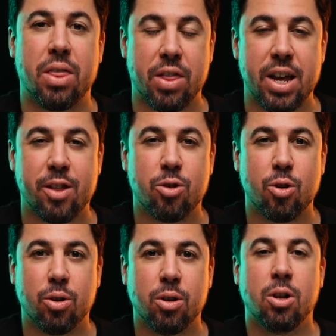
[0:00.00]

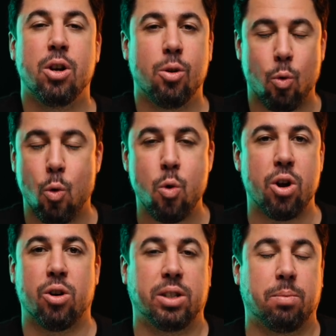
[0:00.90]

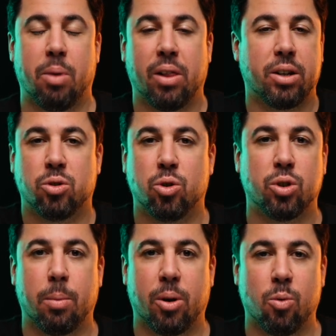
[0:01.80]
101, spelled as two
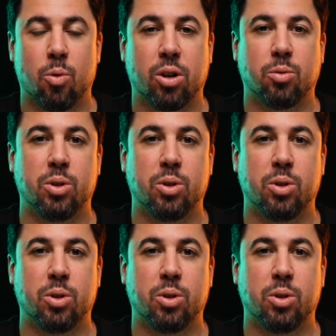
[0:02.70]
separate words.